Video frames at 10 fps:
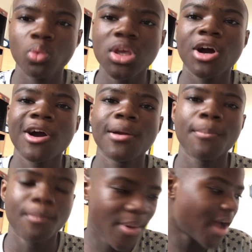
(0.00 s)
We
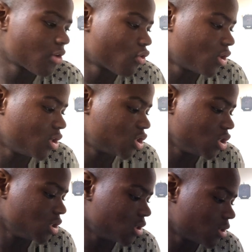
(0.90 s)
are macaroni and
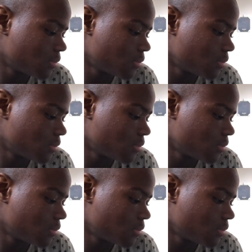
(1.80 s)
cheese.